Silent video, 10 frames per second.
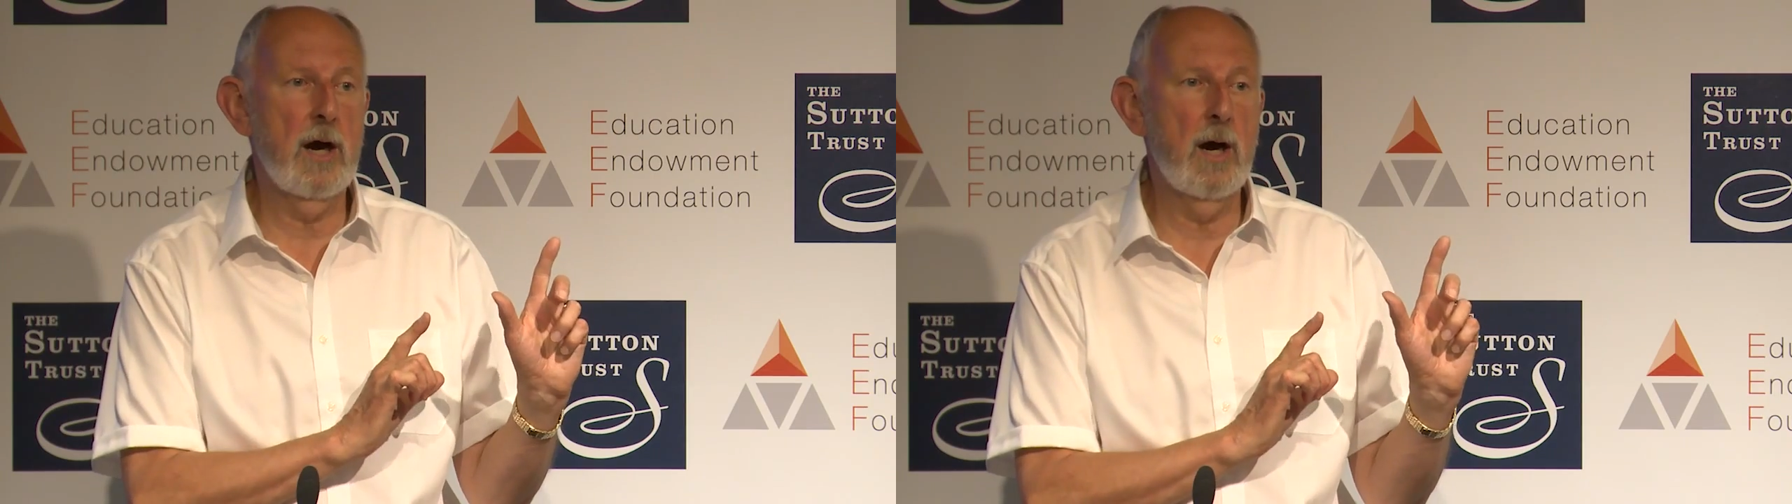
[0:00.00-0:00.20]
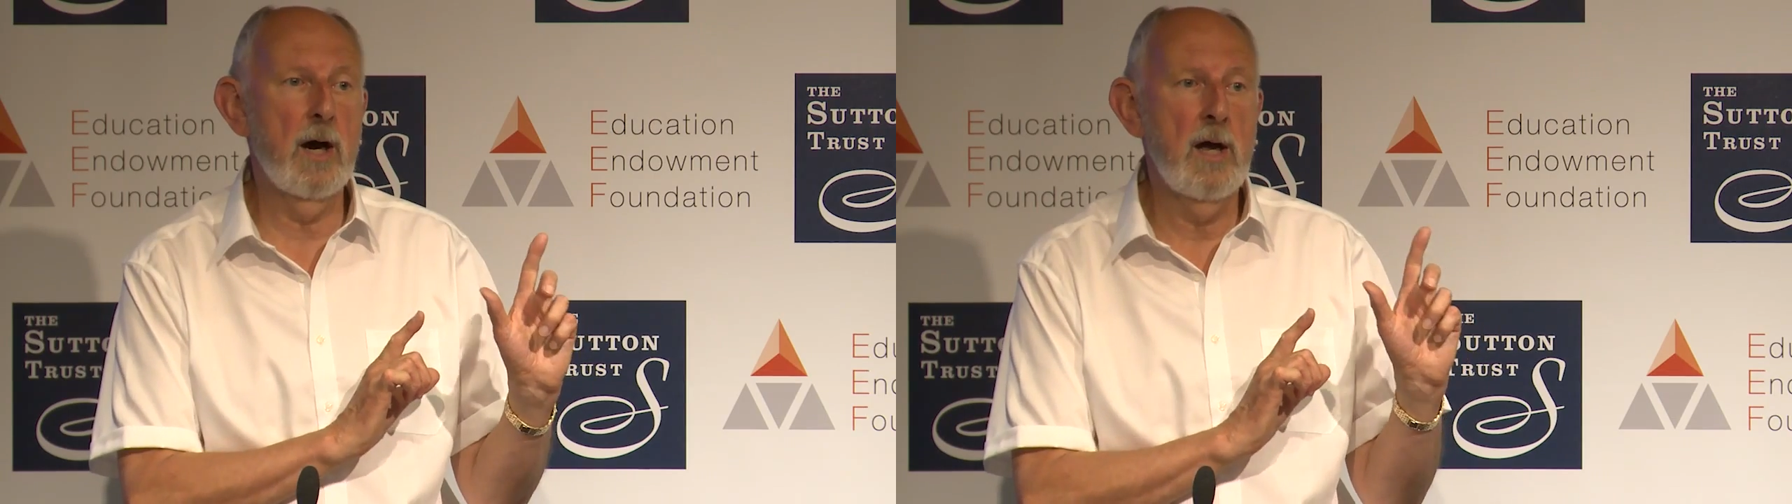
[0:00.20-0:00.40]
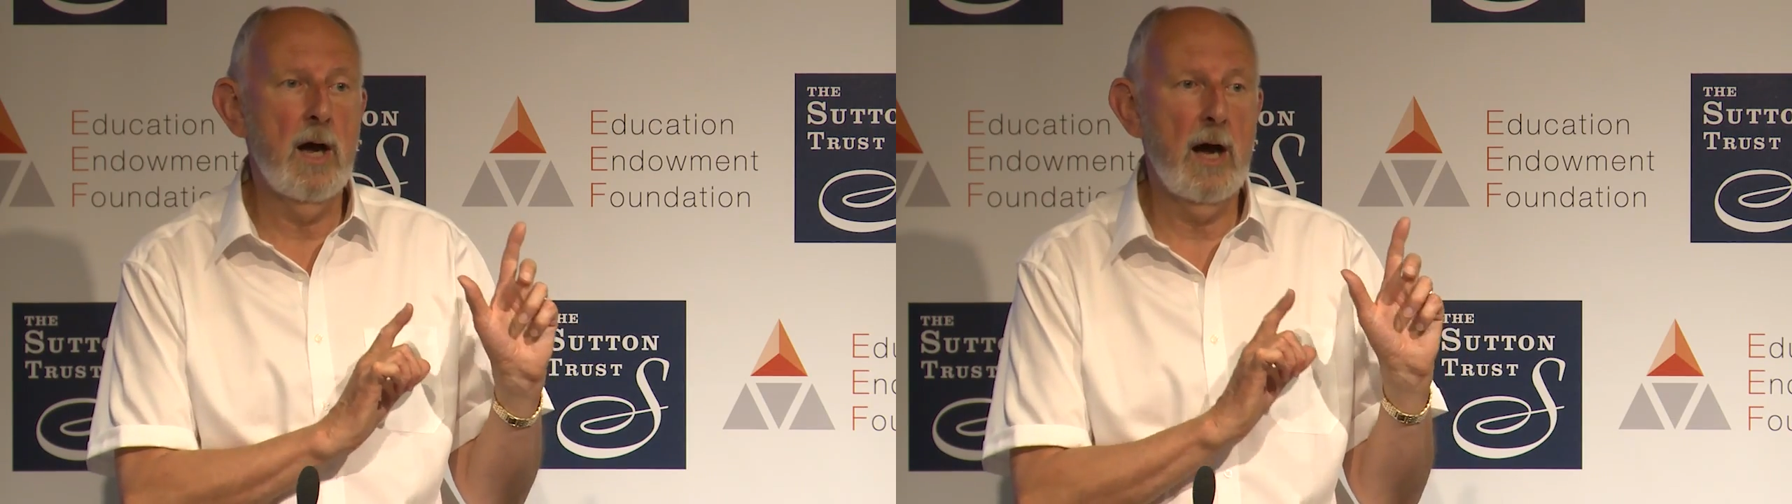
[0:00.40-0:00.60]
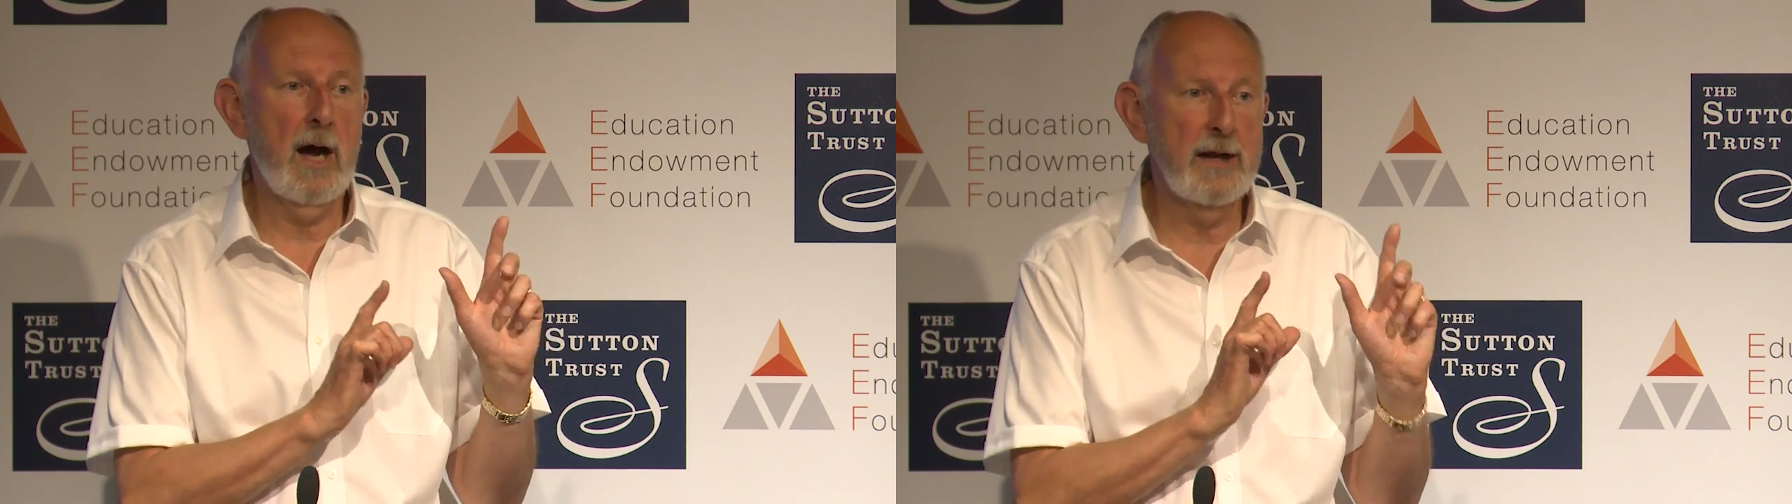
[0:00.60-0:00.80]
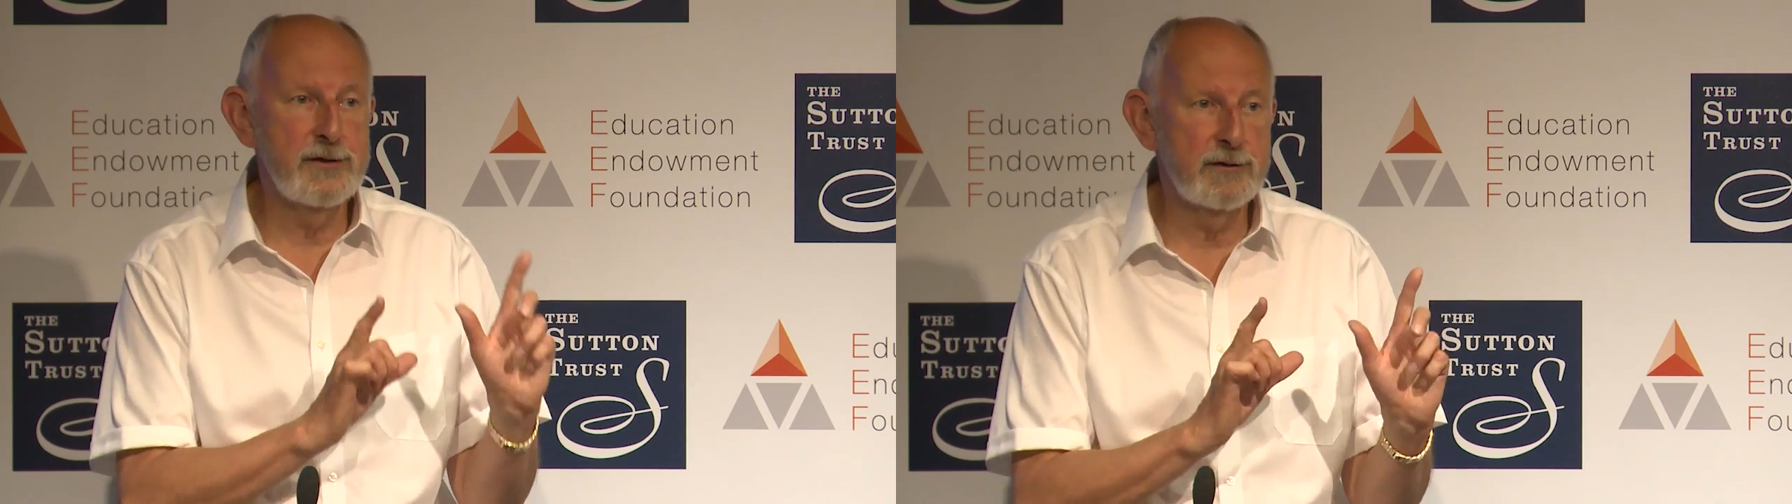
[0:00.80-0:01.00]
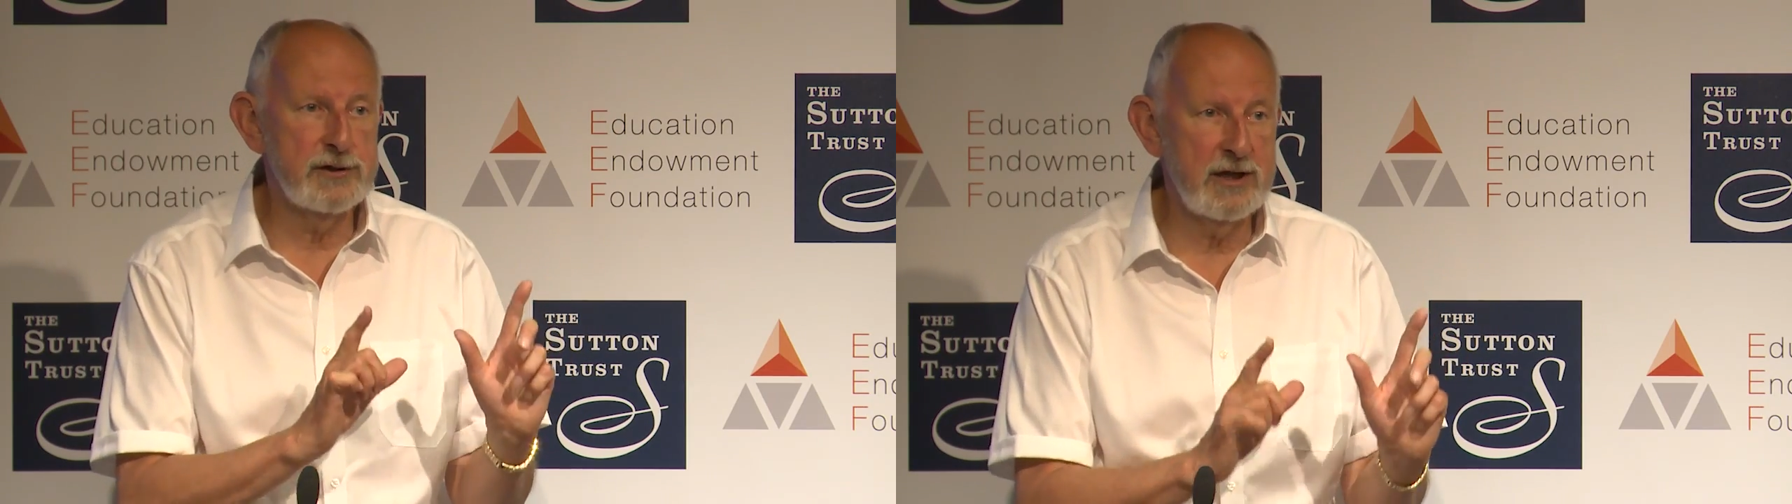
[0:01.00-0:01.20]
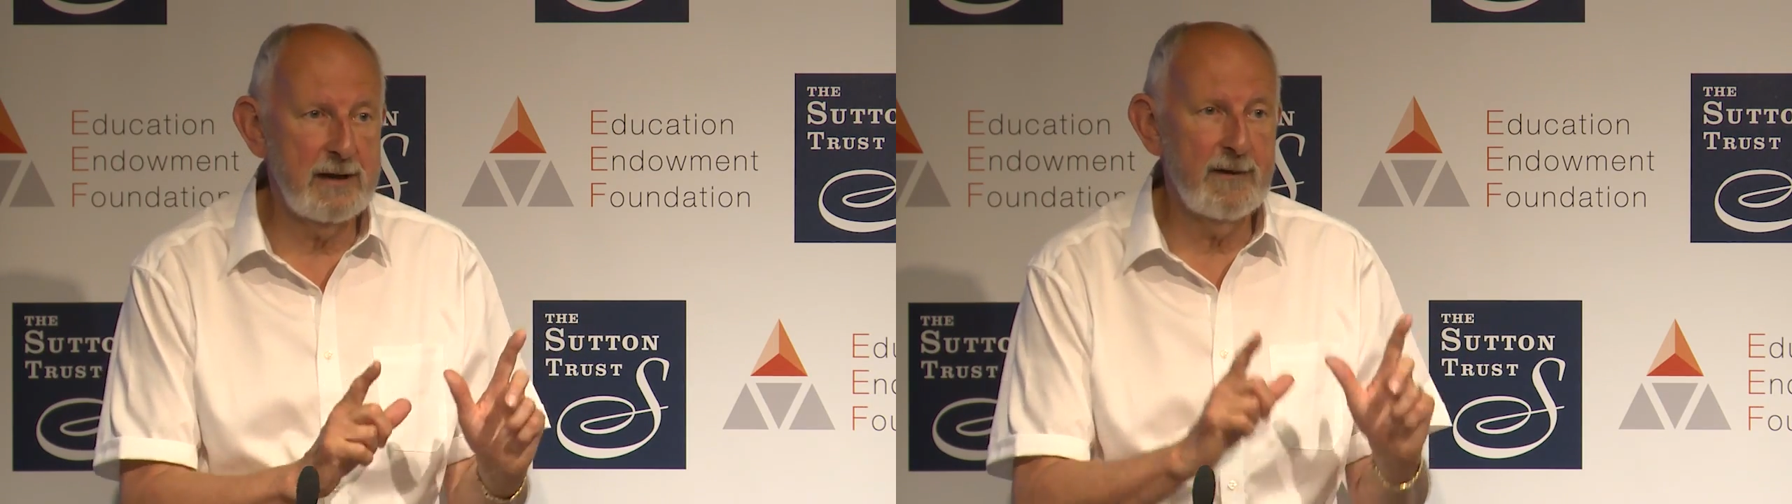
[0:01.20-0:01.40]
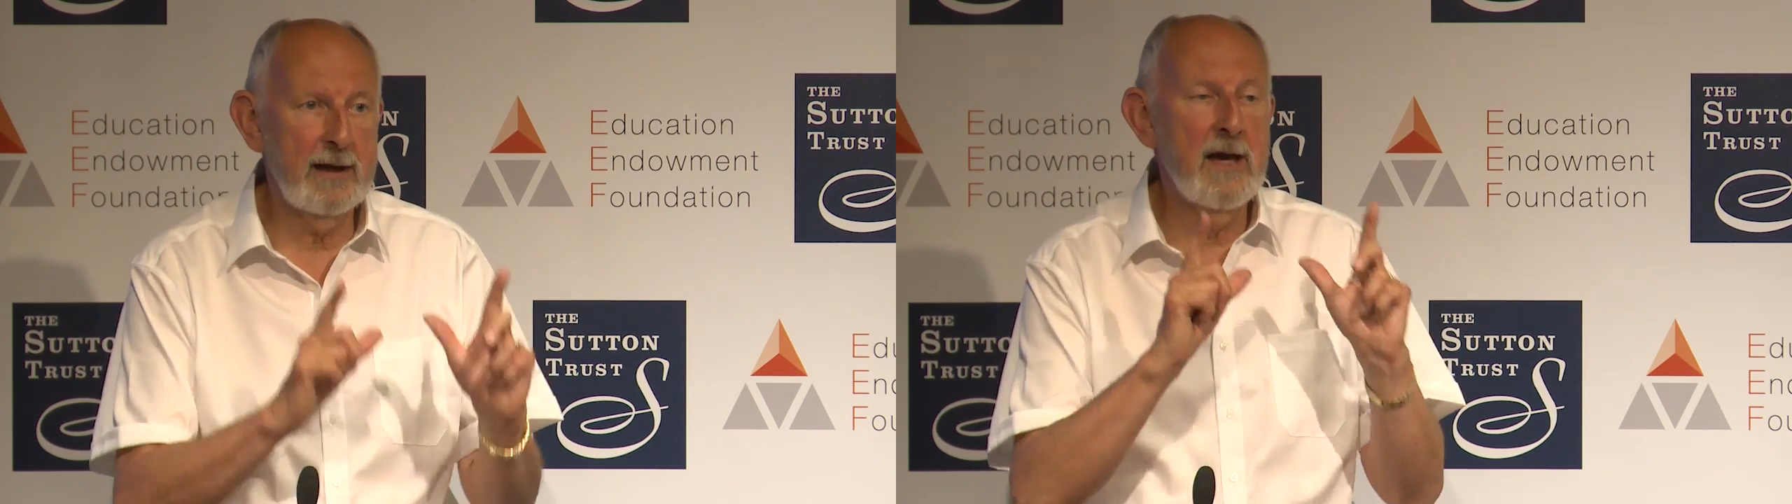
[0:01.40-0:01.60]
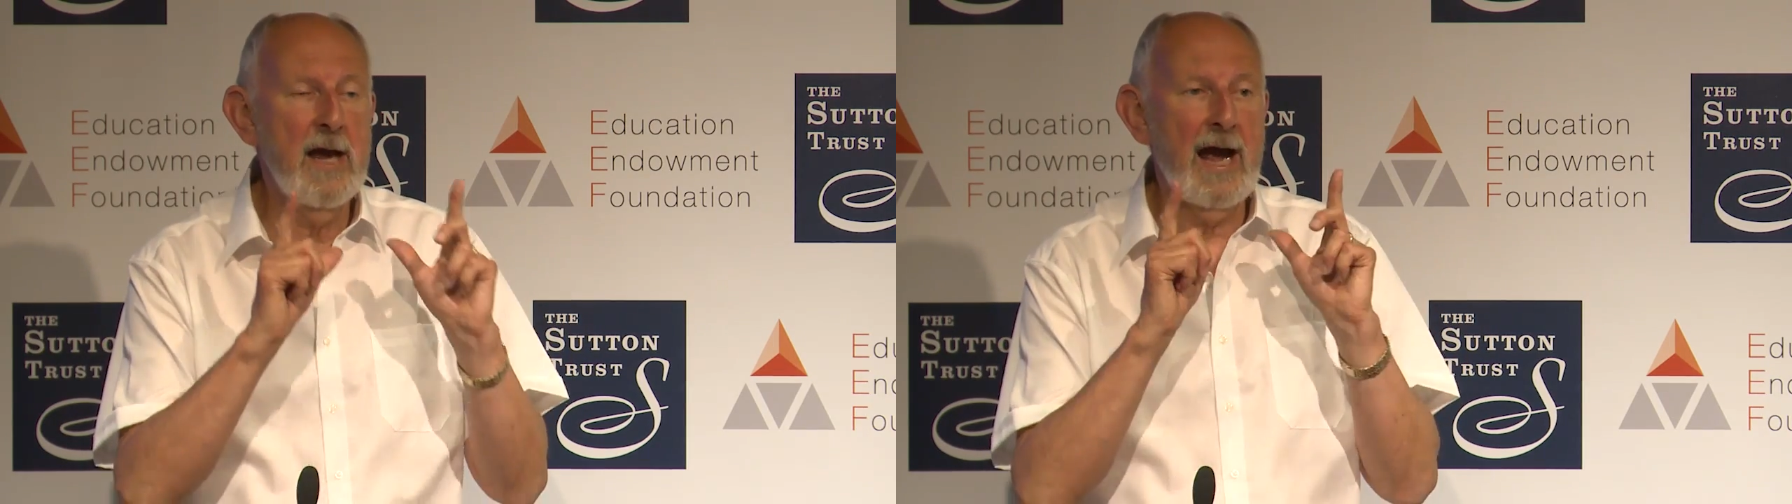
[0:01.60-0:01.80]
are underachieving.